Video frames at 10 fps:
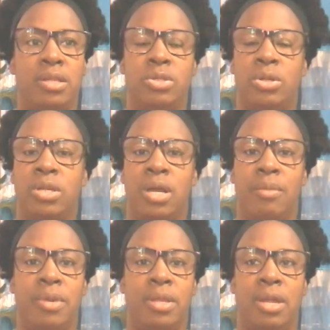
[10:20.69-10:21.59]
it's not
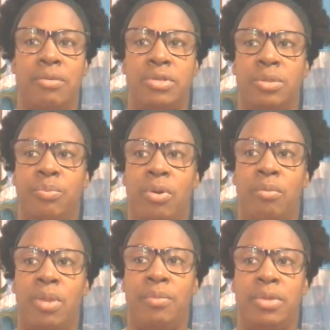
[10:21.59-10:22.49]
coming, there is a
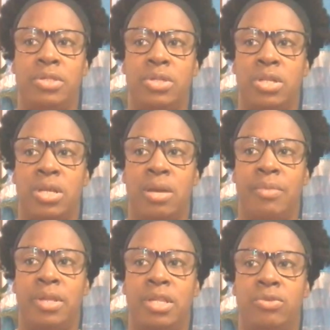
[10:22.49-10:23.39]
problem, it's not
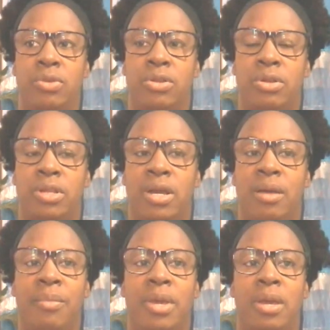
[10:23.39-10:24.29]
coming, it will not
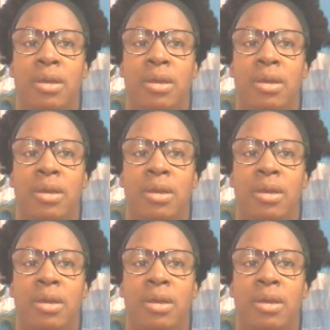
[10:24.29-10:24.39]
come,